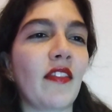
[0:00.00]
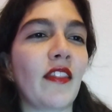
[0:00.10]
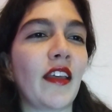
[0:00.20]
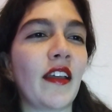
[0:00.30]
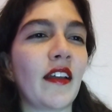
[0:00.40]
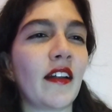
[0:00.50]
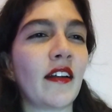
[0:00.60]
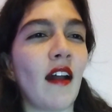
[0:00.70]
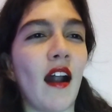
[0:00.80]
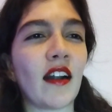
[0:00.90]

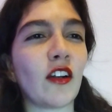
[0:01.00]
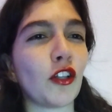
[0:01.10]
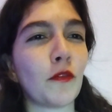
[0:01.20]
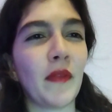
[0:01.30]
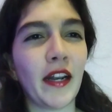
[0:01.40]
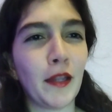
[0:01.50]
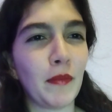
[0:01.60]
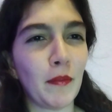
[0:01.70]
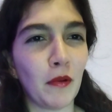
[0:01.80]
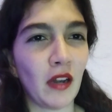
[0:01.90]
There are not many
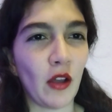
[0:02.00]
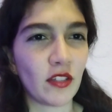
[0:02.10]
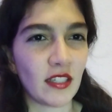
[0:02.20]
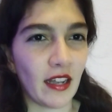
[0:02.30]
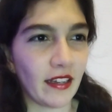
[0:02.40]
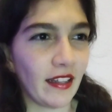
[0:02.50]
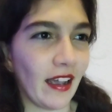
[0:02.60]
people outside